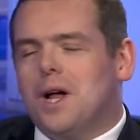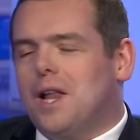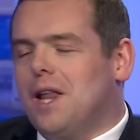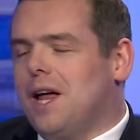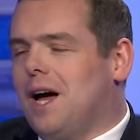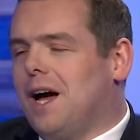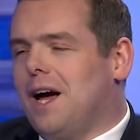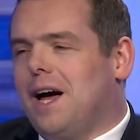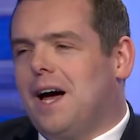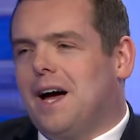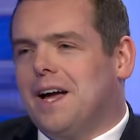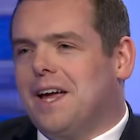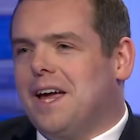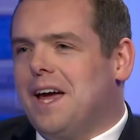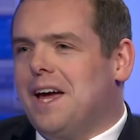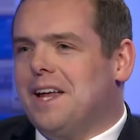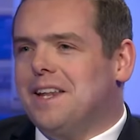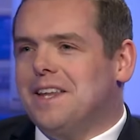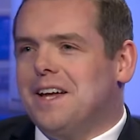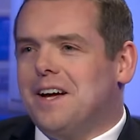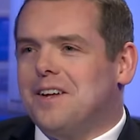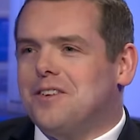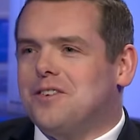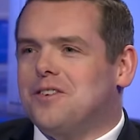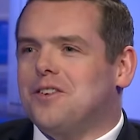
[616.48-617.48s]
Well,
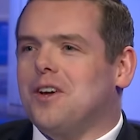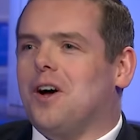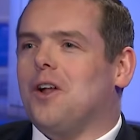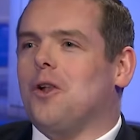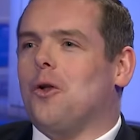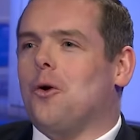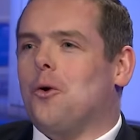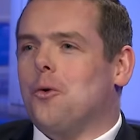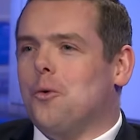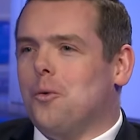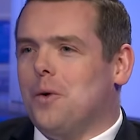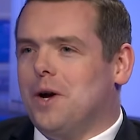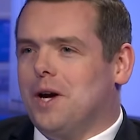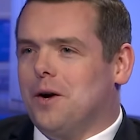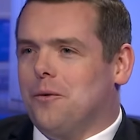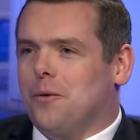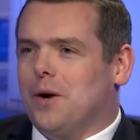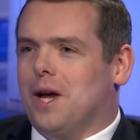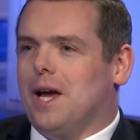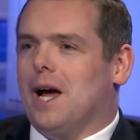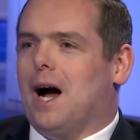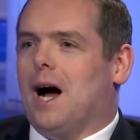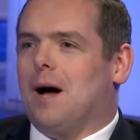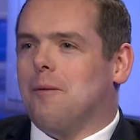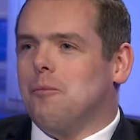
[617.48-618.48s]
again, that's a long way
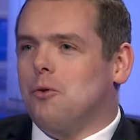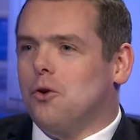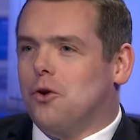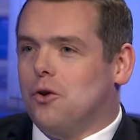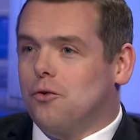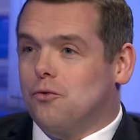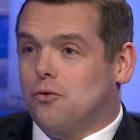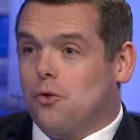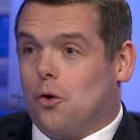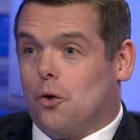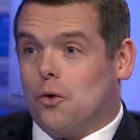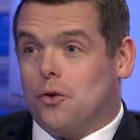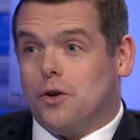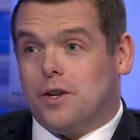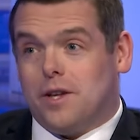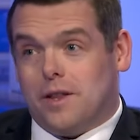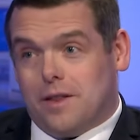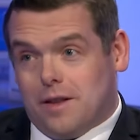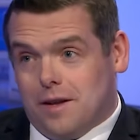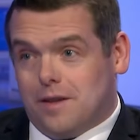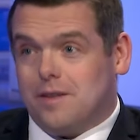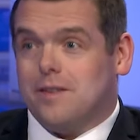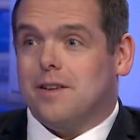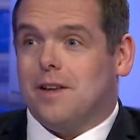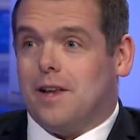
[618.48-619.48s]
away. I'm looking forward to
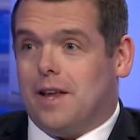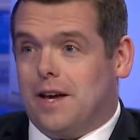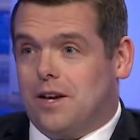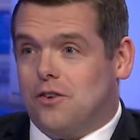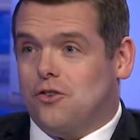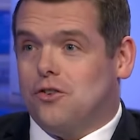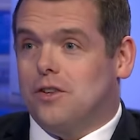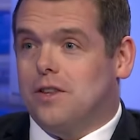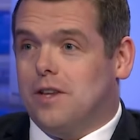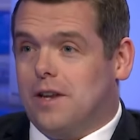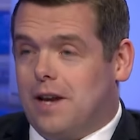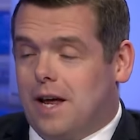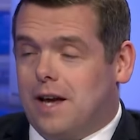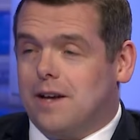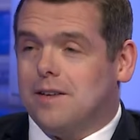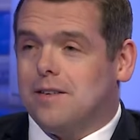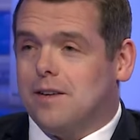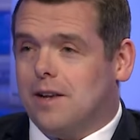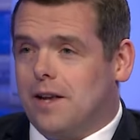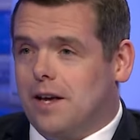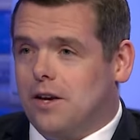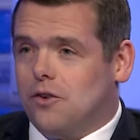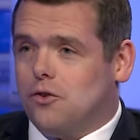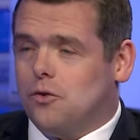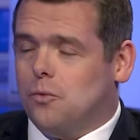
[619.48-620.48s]
this election, the next
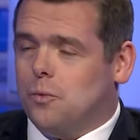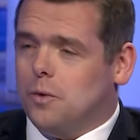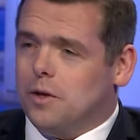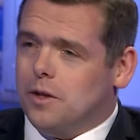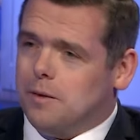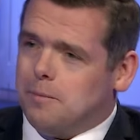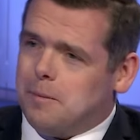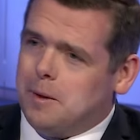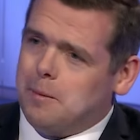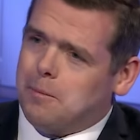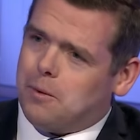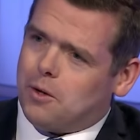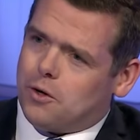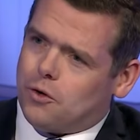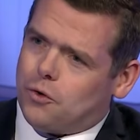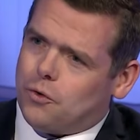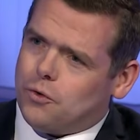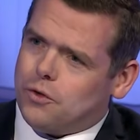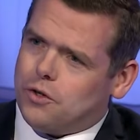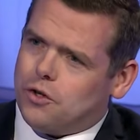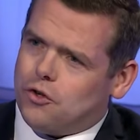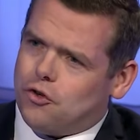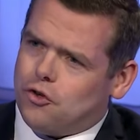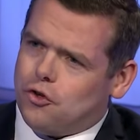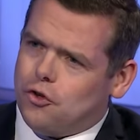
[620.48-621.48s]
election where the people are
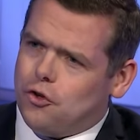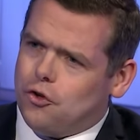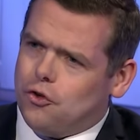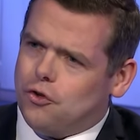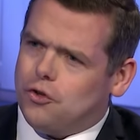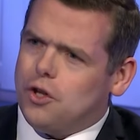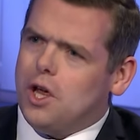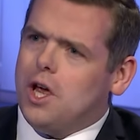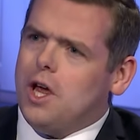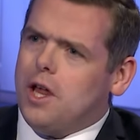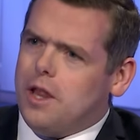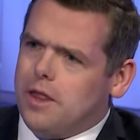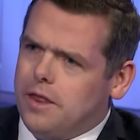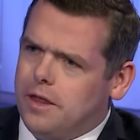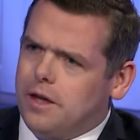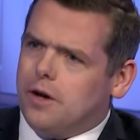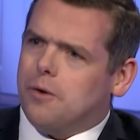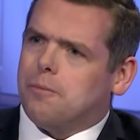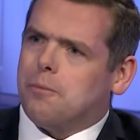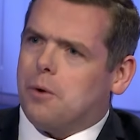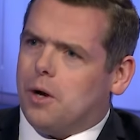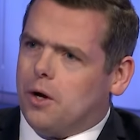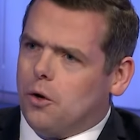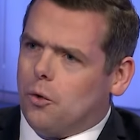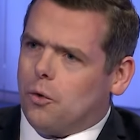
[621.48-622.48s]
going to choose their
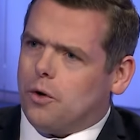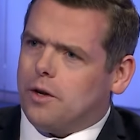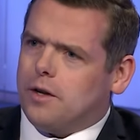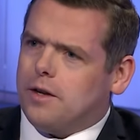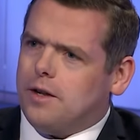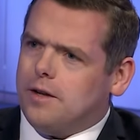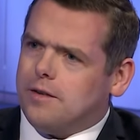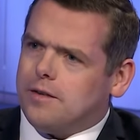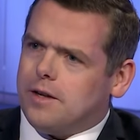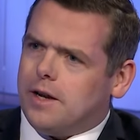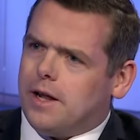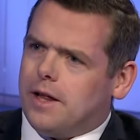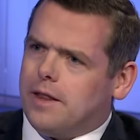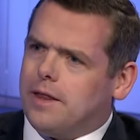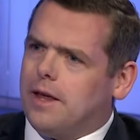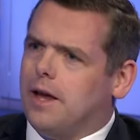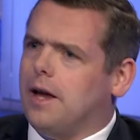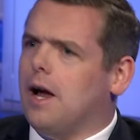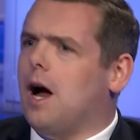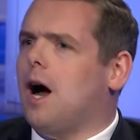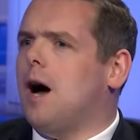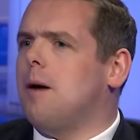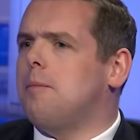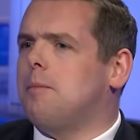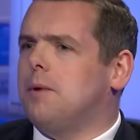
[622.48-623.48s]
priorities. And I
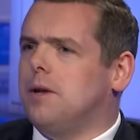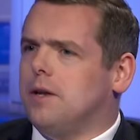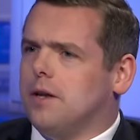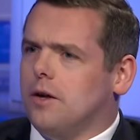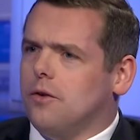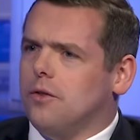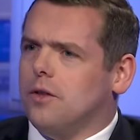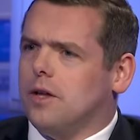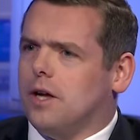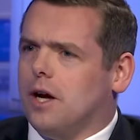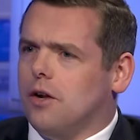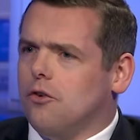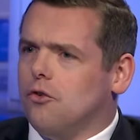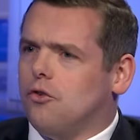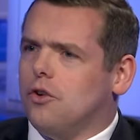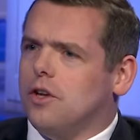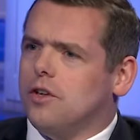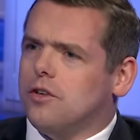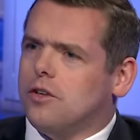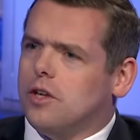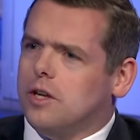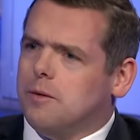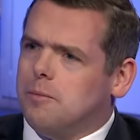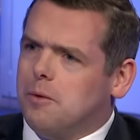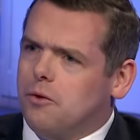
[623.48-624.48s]
think up and down the country,
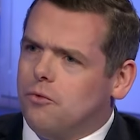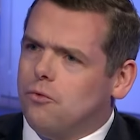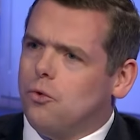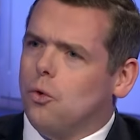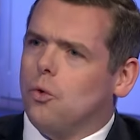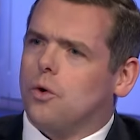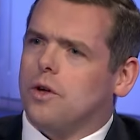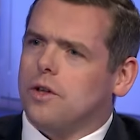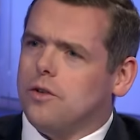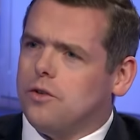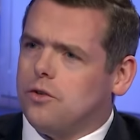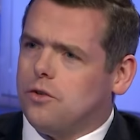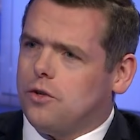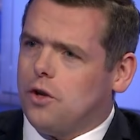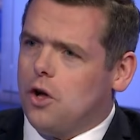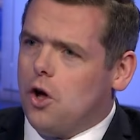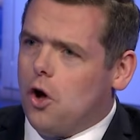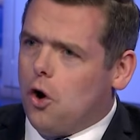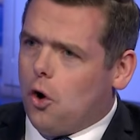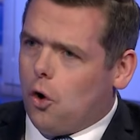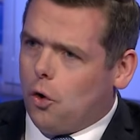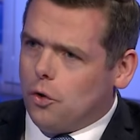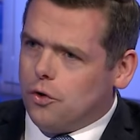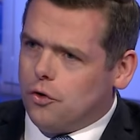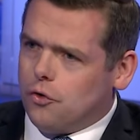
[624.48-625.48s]
it's going to be focused
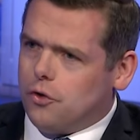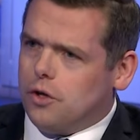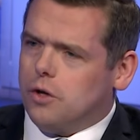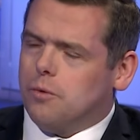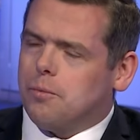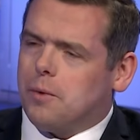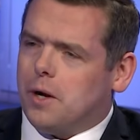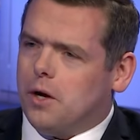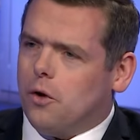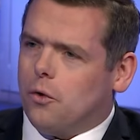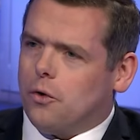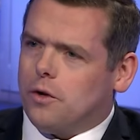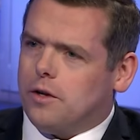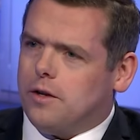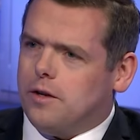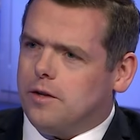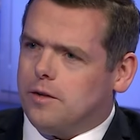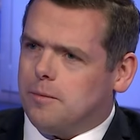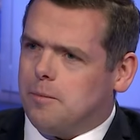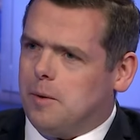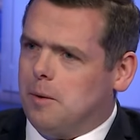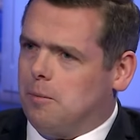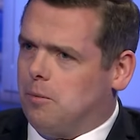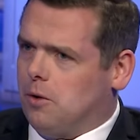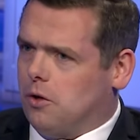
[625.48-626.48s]
on the real priorities
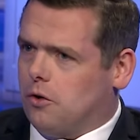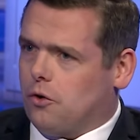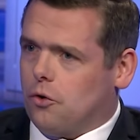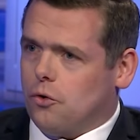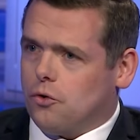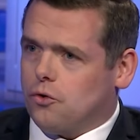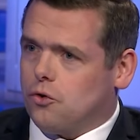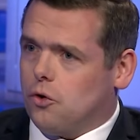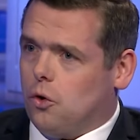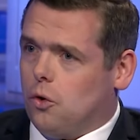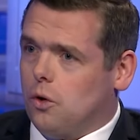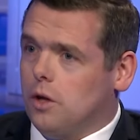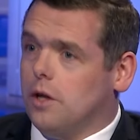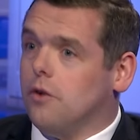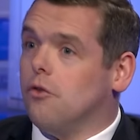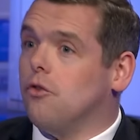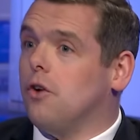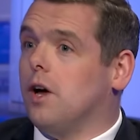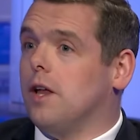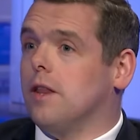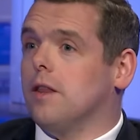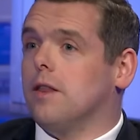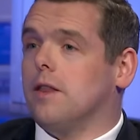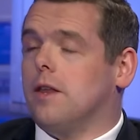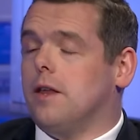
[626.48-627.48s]
of people across Scotland
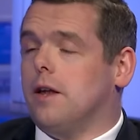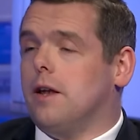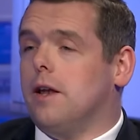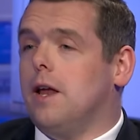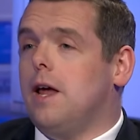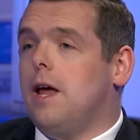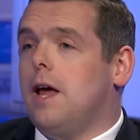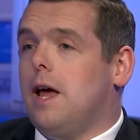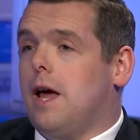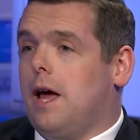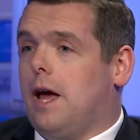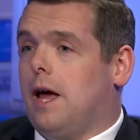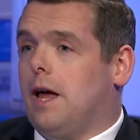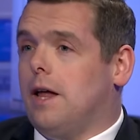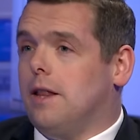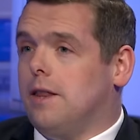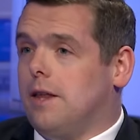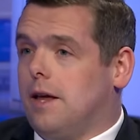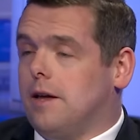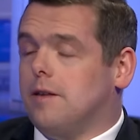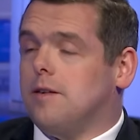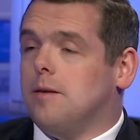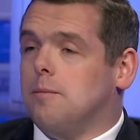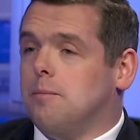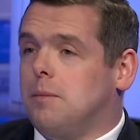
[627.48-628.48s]
rather than the
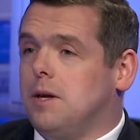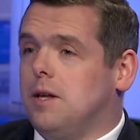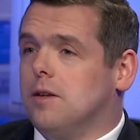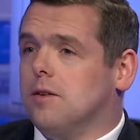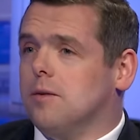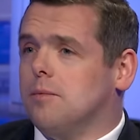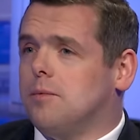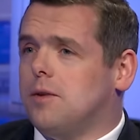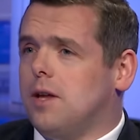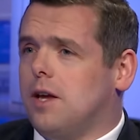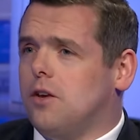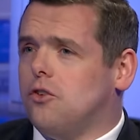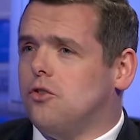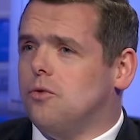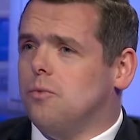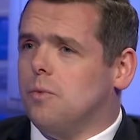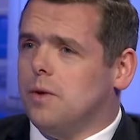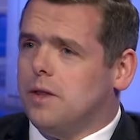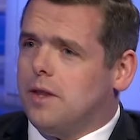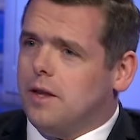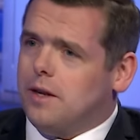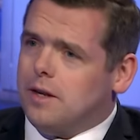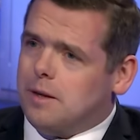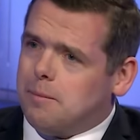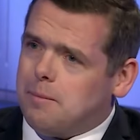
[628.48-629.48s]
SNP's obsession
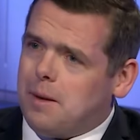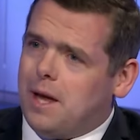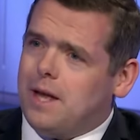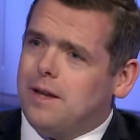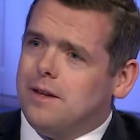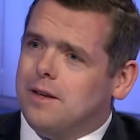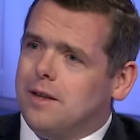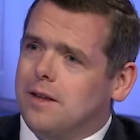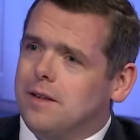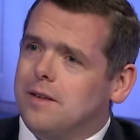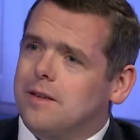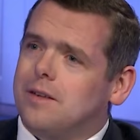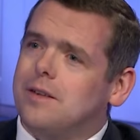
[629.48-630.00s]
with independence.